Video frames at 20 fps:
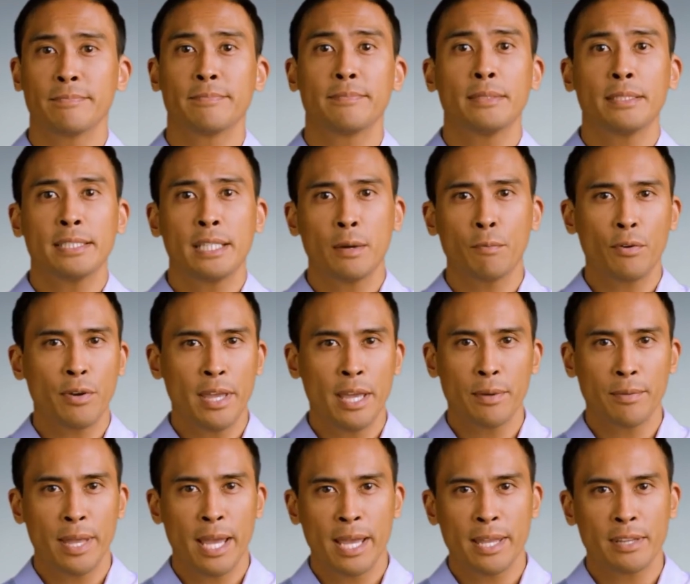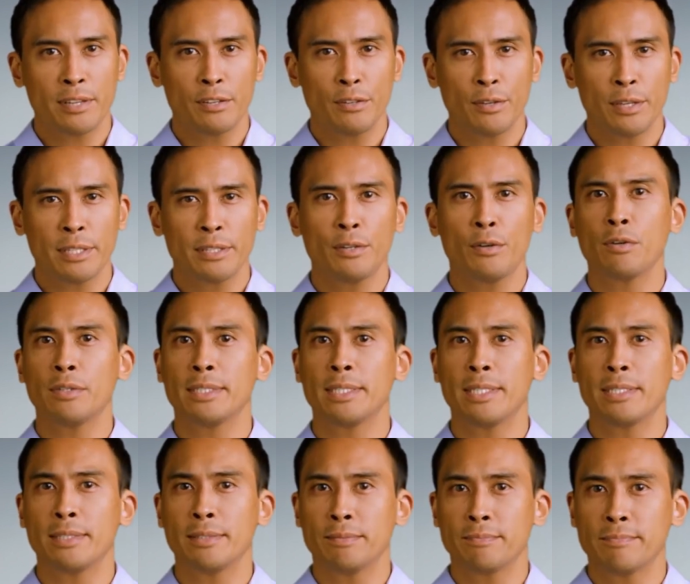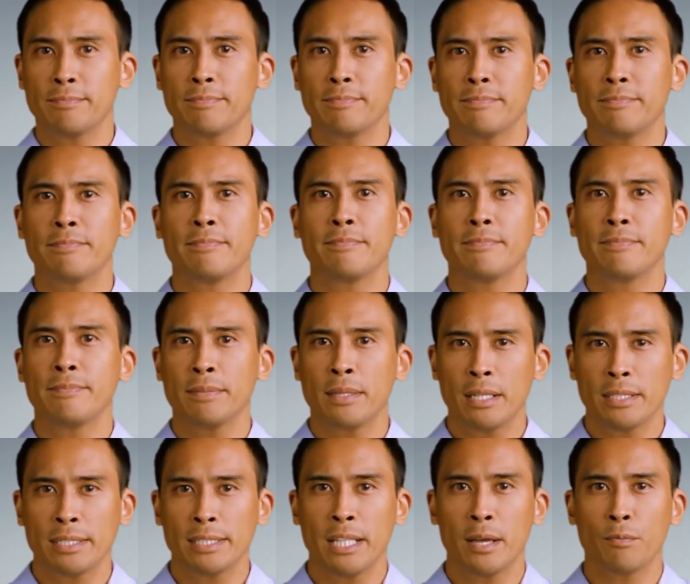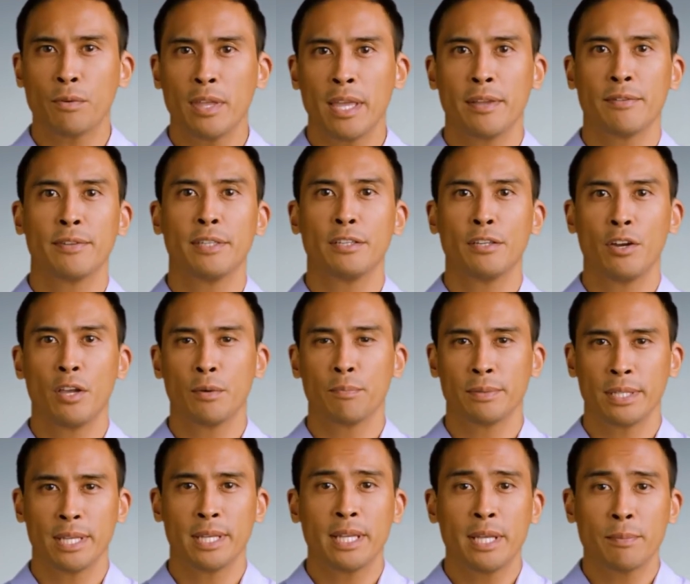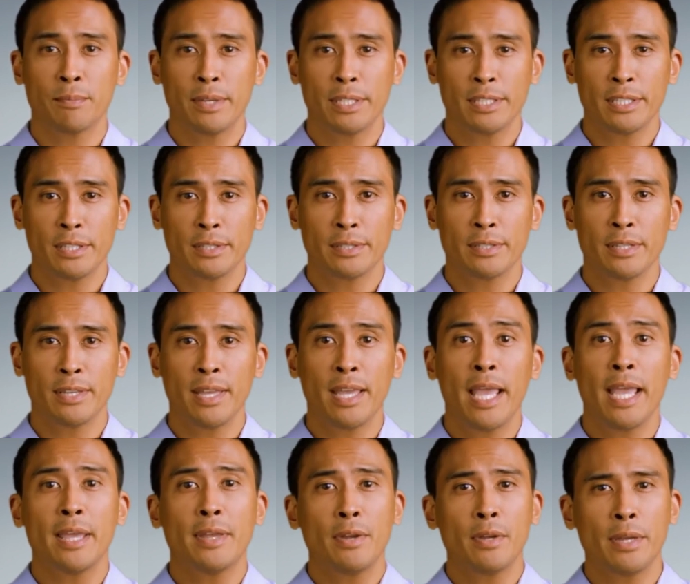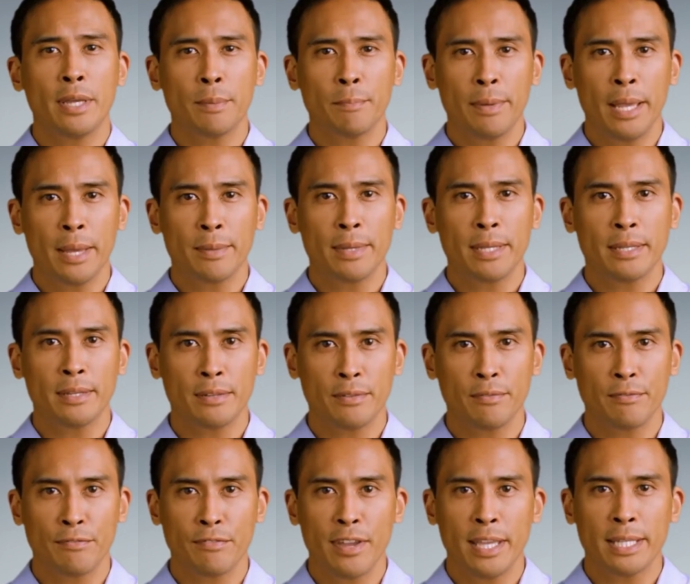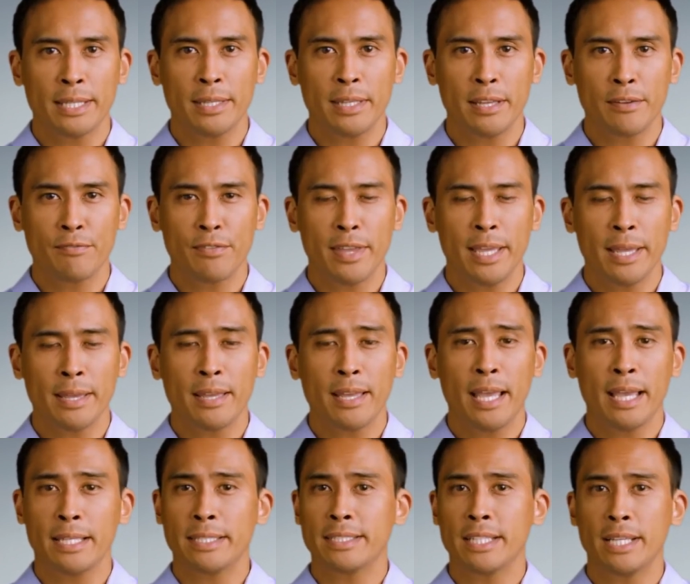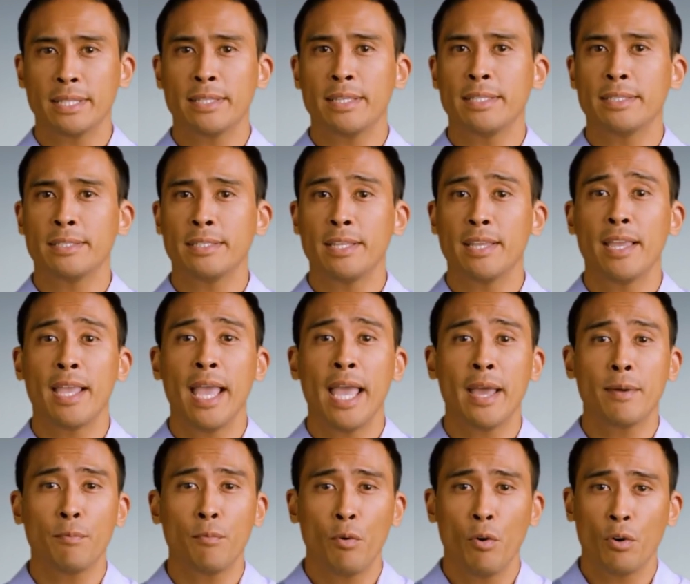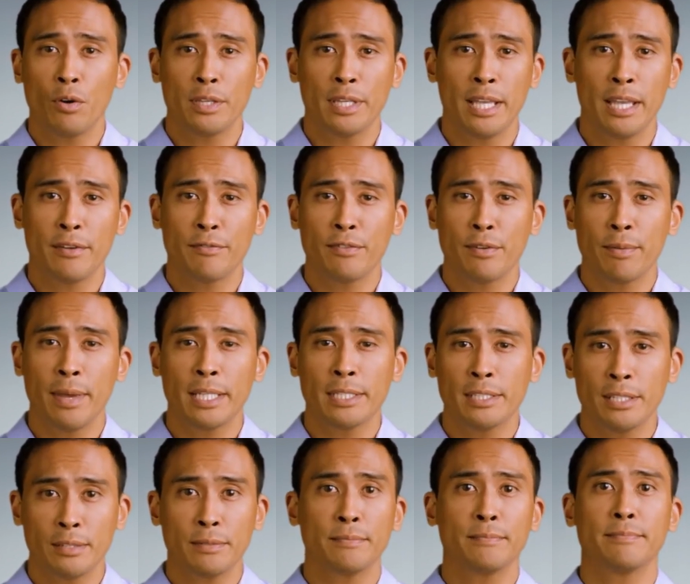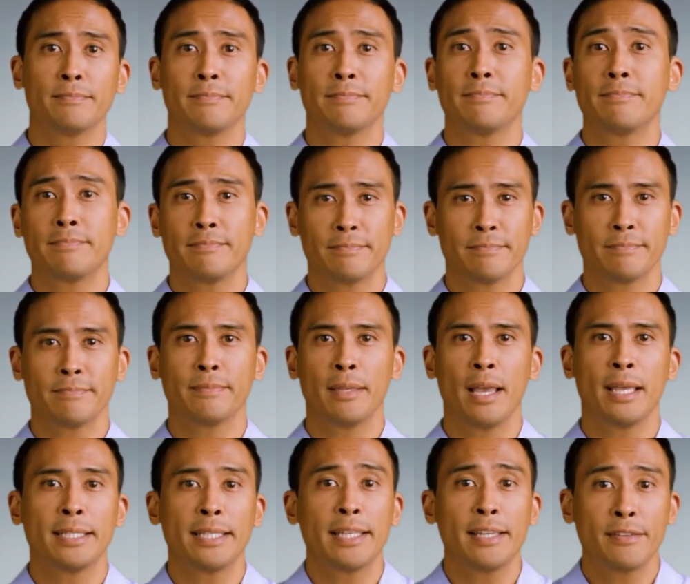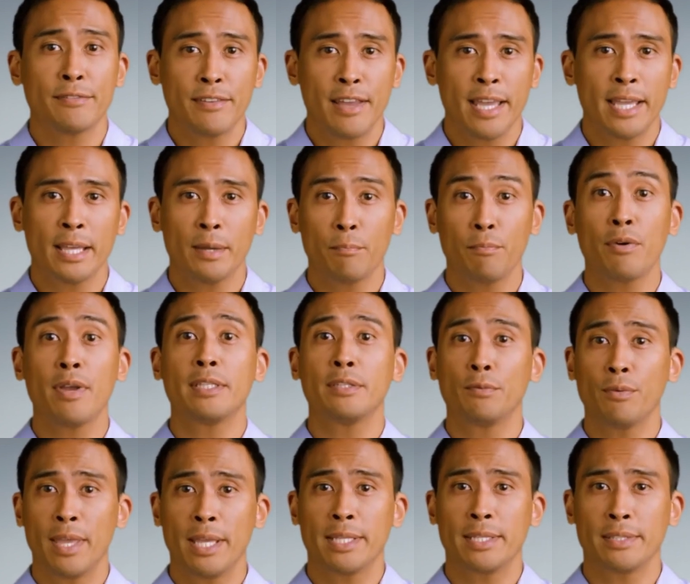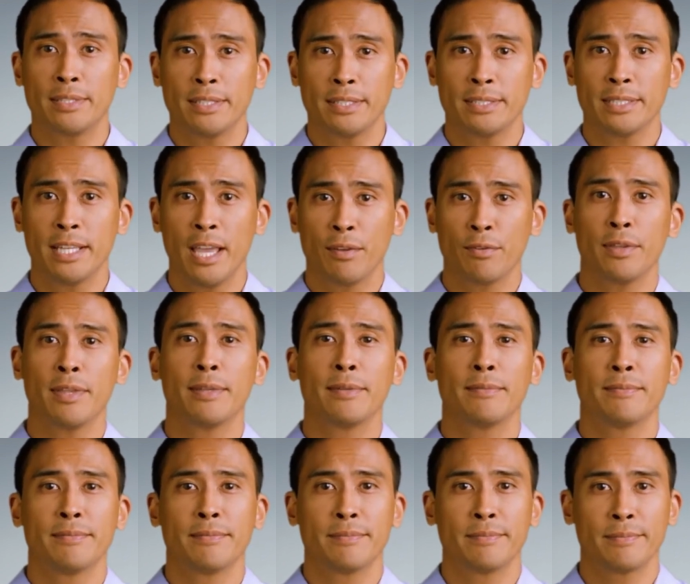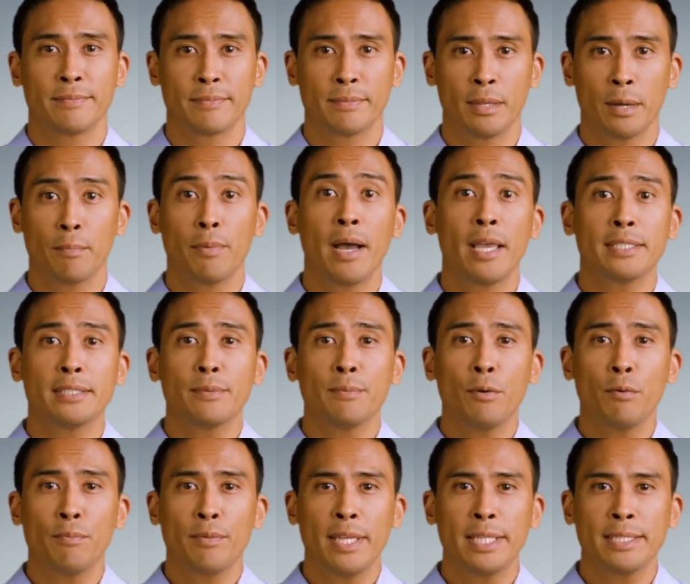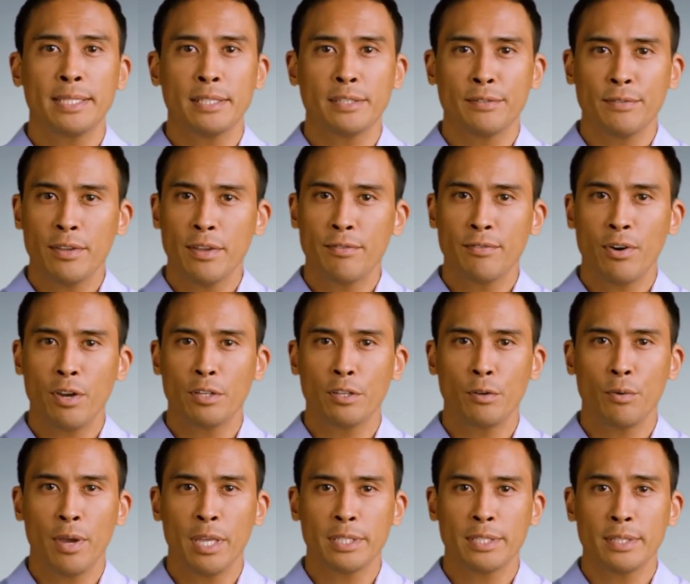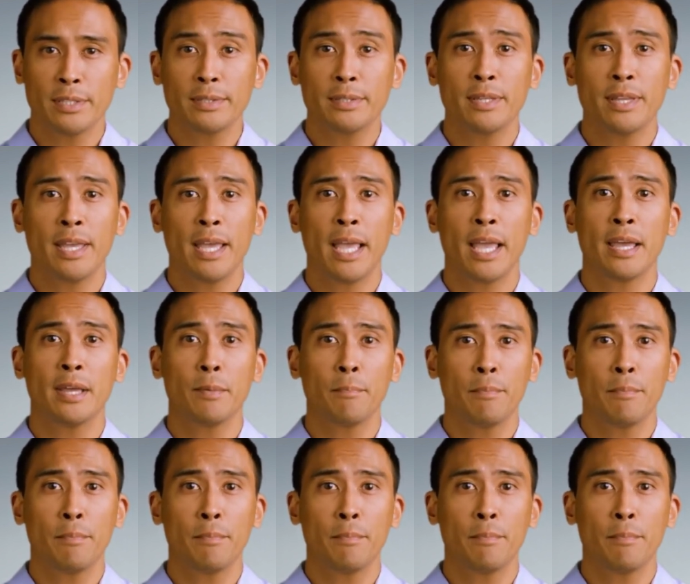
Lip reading: summary of industry sources, a summary of the terms and conditions, including payment, freight delivery, acceptance, and warranty information, identifying the price ranges discovered, the possible reasons for the fluctuations, and the